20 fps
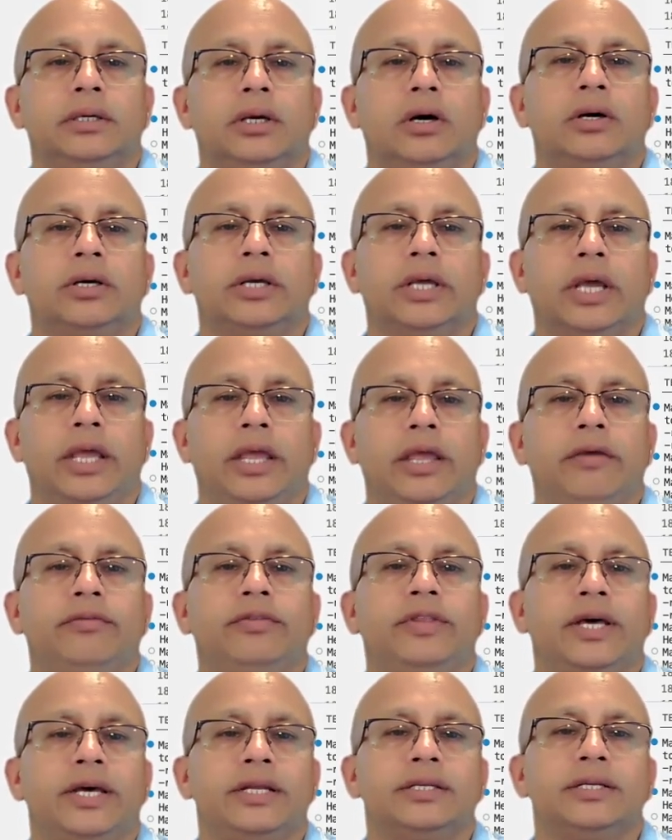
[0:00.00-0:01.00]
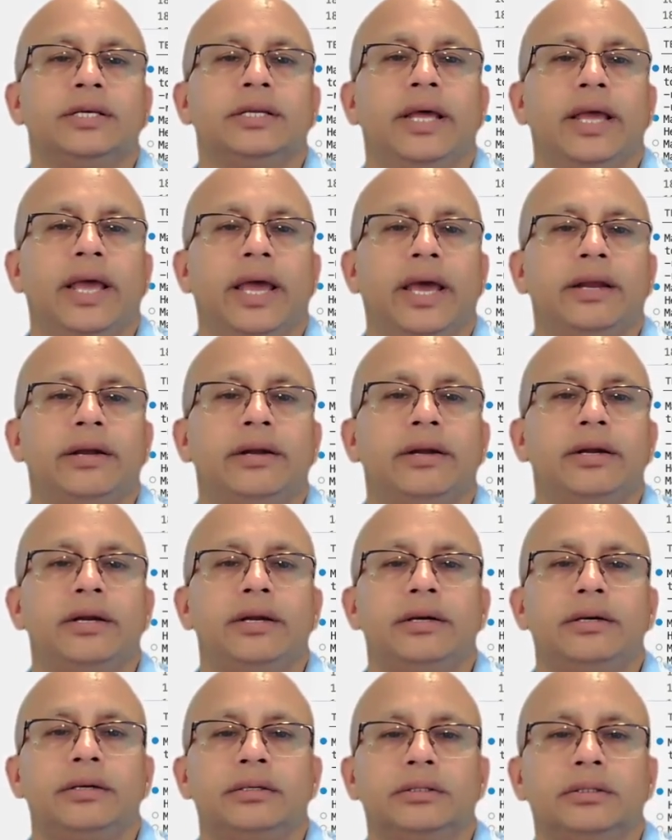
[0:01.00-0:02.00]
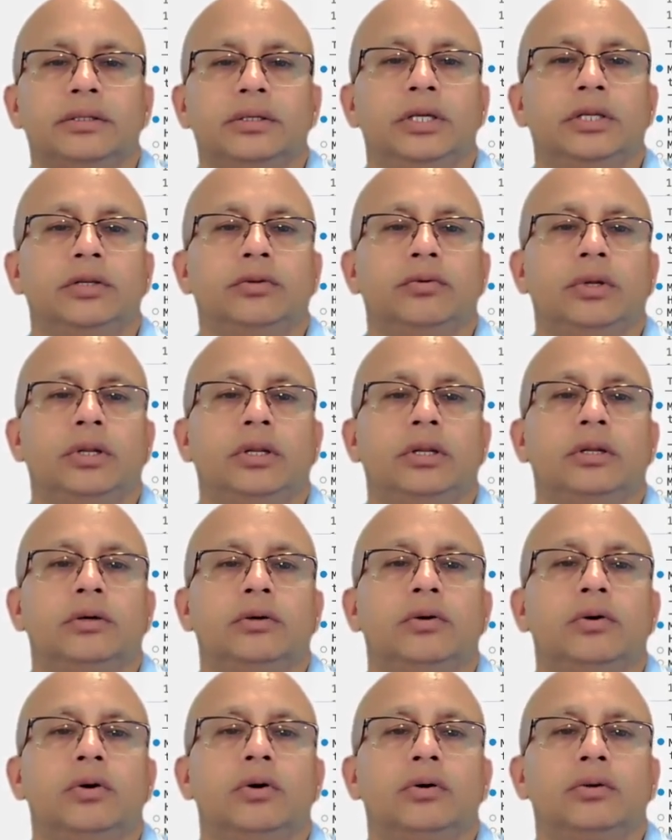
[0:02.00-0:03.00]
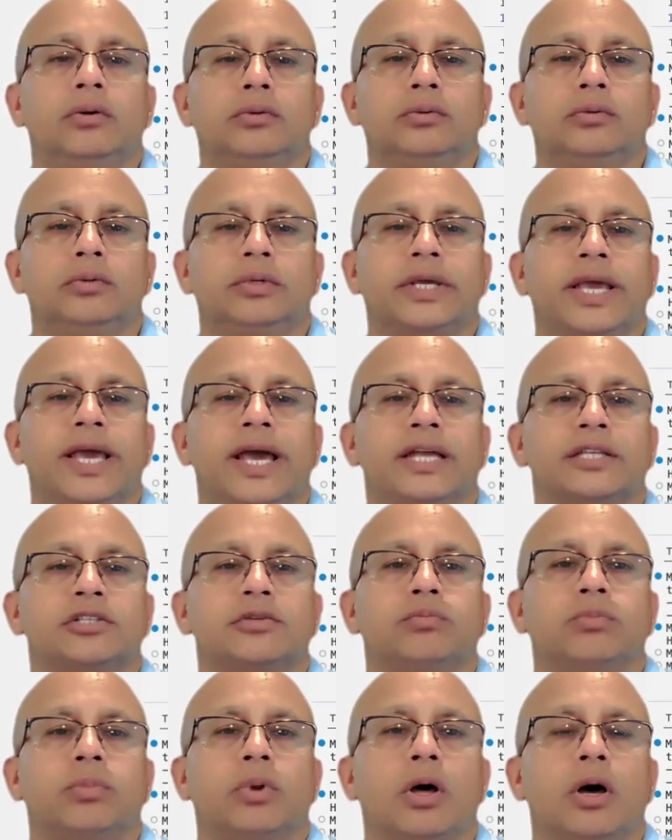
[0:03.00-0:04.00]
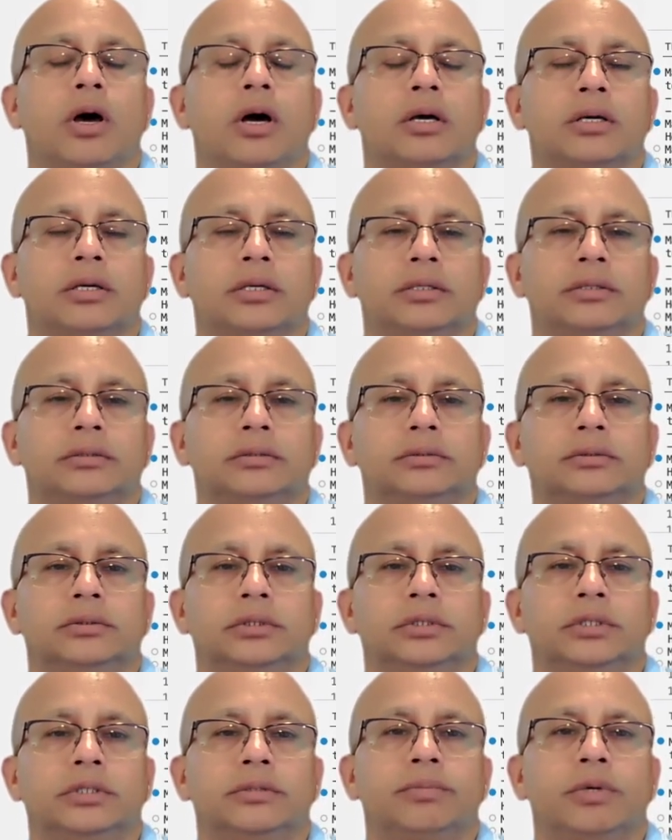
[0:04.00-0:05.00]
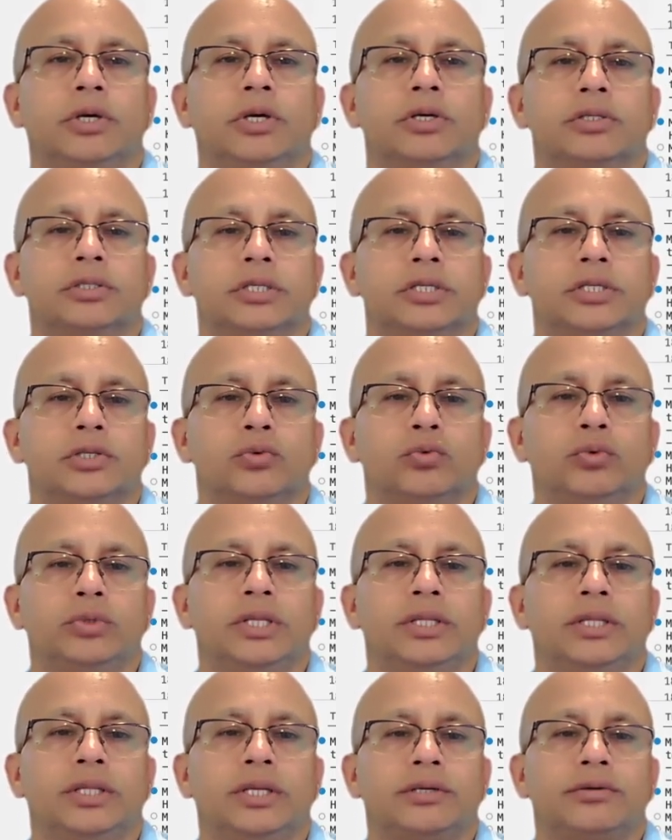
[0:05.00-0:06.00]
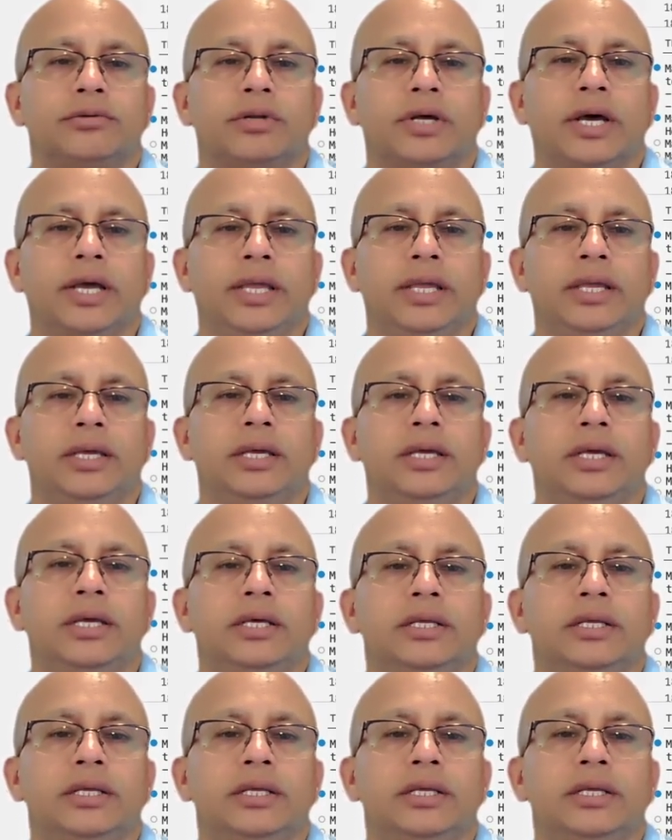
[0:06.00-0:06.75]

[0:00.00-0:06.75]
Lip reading: Okay, if there is an error, it will go to catch block because this is within the try.